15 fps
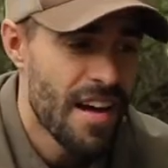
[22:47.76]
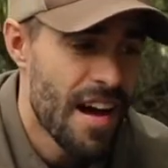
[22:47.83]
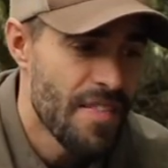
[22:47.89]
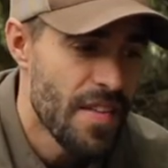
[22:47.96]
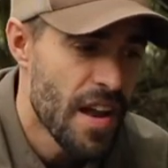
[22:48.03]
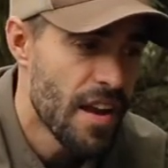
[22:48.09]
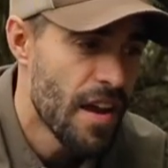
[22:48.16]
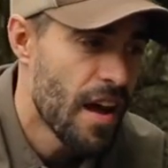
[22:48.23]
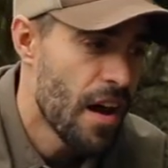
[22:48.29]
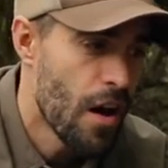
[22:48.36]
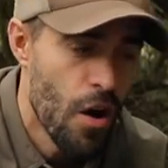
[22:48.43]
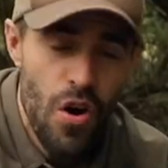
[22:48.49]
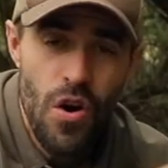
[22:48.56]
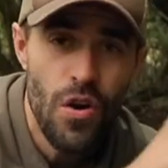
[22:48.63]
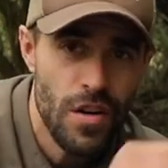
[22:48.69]
and then
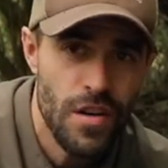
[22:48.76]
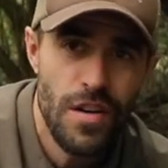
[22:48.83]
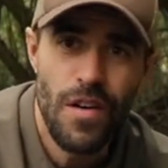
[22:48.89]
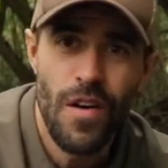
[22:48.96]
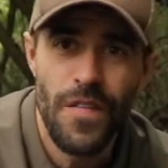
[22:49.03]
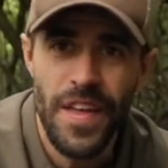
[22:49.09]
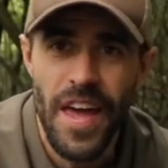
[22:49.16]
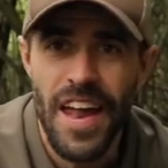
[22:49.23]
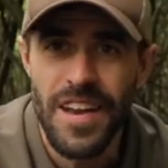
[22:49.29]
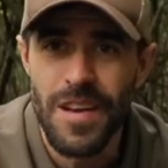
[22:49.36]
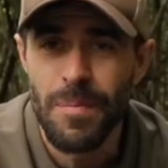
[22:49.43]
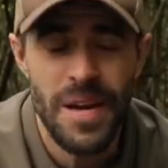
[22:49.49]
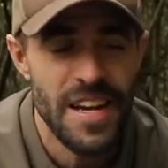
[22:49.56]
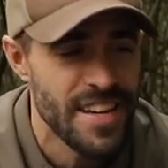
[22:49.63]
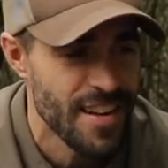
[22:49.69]
a hook on the end,
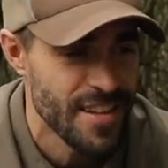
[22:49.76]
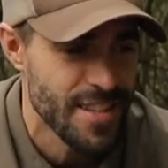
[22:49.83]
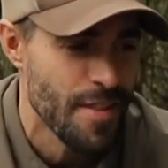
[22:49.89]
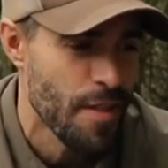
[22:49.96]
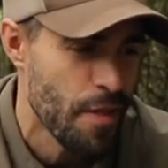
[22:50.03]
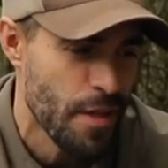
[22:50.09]
but he does other